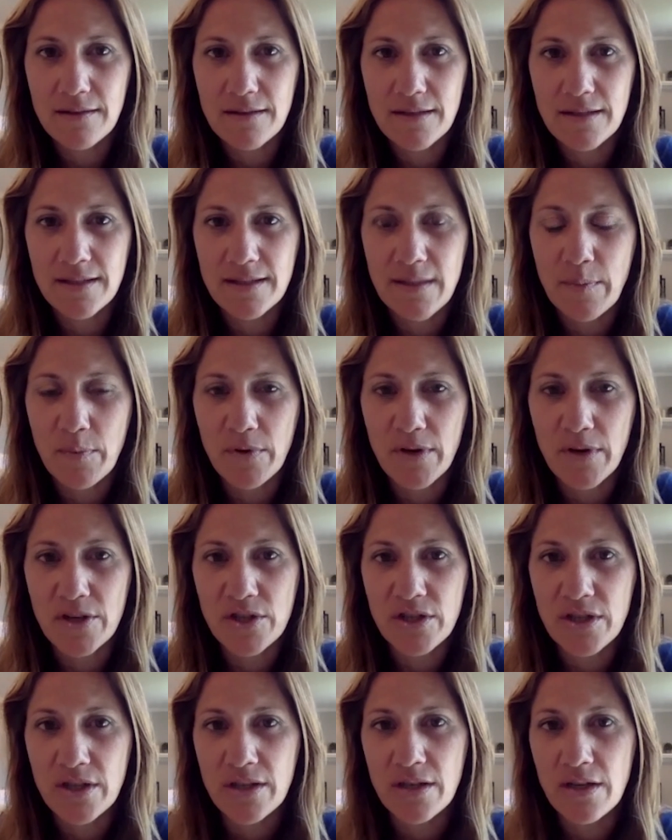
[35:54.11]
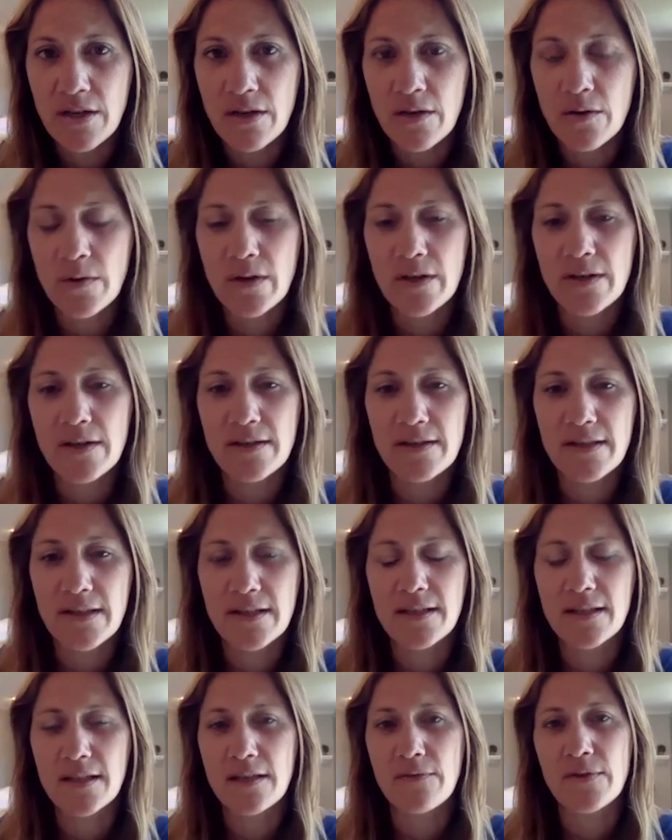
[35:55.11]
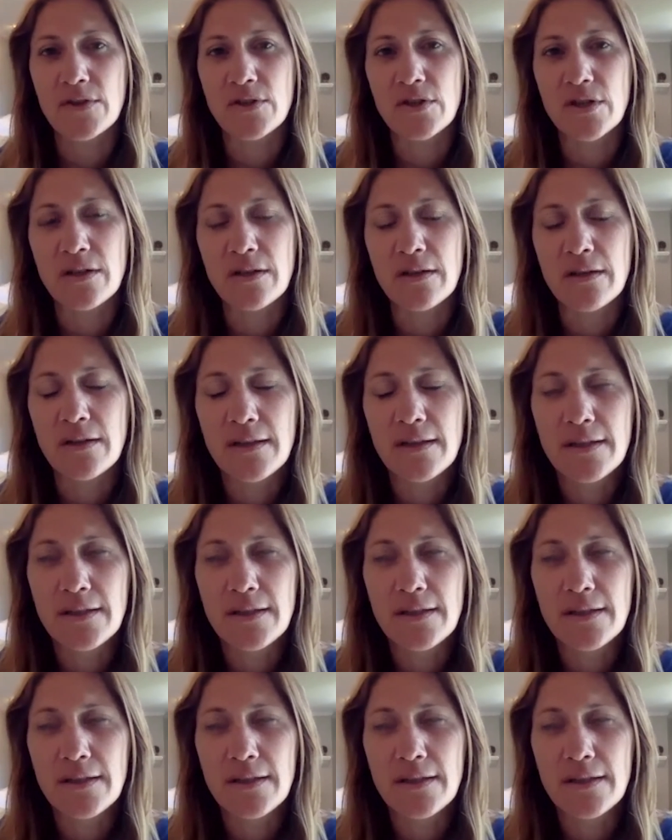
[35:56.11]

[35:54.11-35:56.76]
the separation, and since the division.